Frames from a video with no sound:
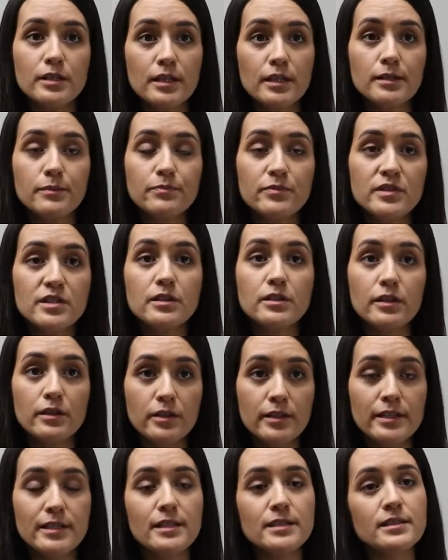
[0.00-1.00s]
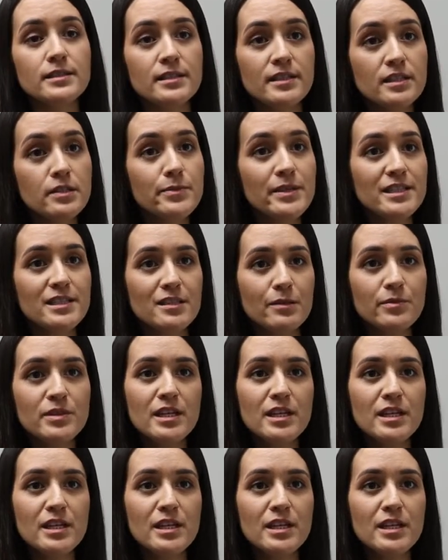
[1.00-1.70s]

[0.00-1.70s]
There does need to be some